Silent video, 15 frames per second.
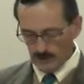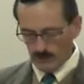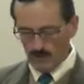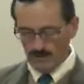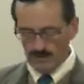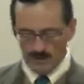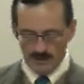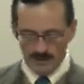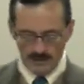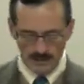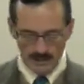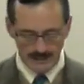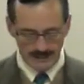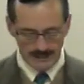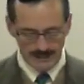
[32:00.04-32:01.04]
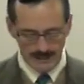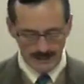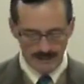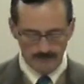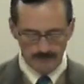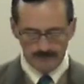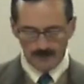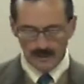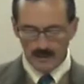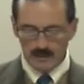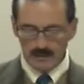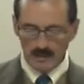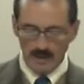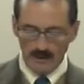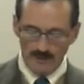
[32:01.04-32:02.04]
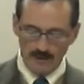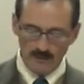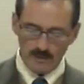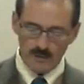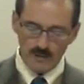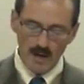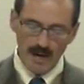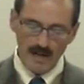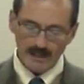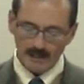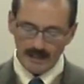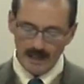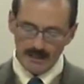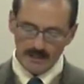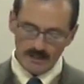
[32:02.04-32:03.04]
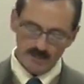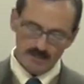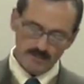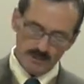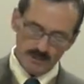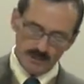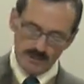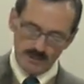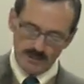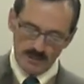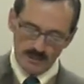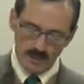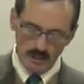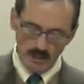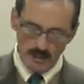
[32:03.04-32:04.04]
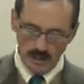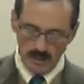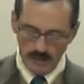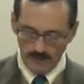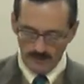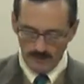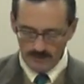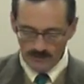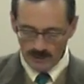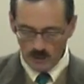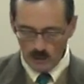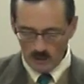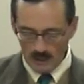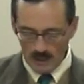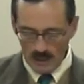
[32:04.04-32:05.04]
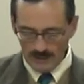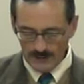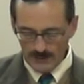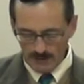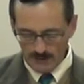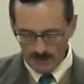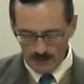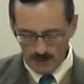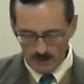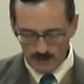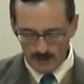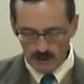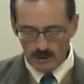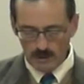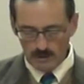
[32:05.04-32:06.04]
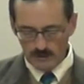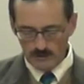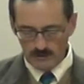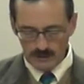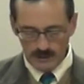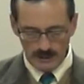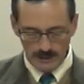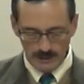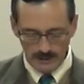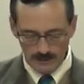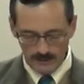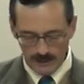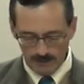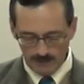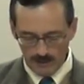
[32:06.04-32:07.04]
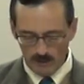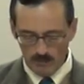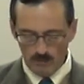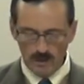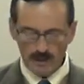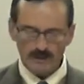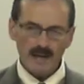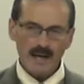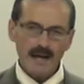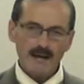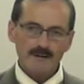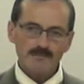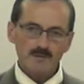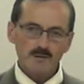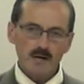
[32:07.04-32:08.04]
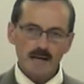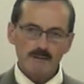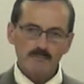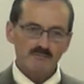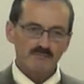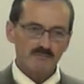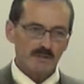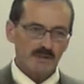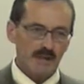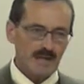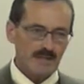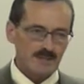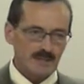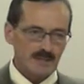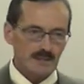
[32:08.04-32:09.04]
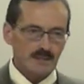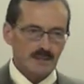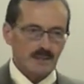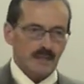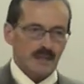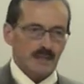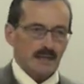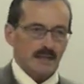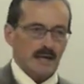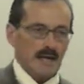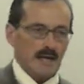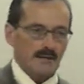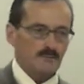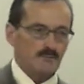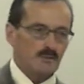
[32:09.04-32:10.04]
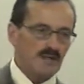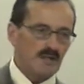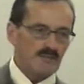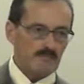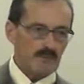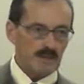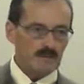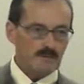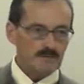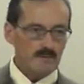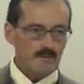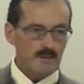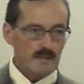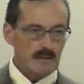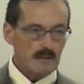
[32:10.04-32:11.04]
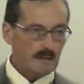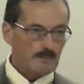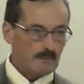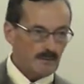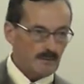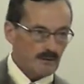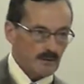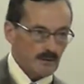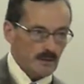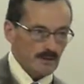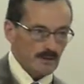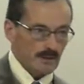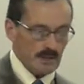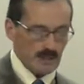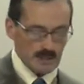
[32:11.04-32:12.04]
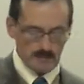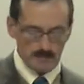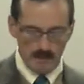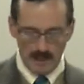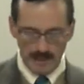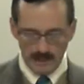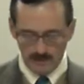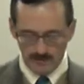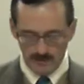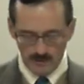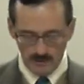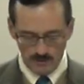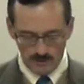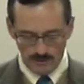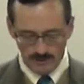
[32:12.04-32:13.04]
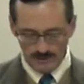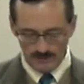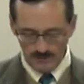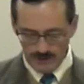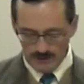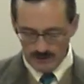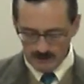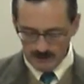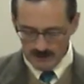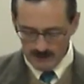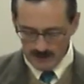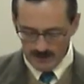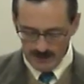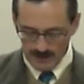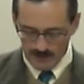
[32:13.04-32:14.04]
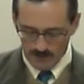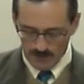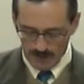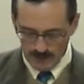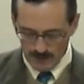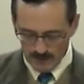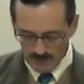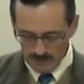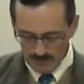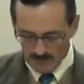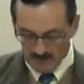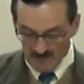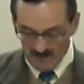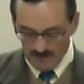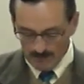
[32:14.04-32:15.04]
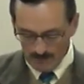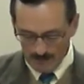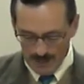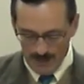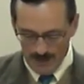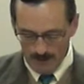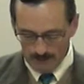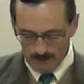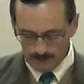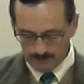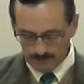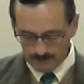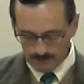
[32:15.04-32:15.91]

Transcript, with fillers: at the north end of the Dead Sea. And then there's Trachonitis, which is uh, the Golan area, or the, the uh, area where the half tribe of Manasseh and Gad would have been, up in, on the east bank of the Jordan in that direction. Now,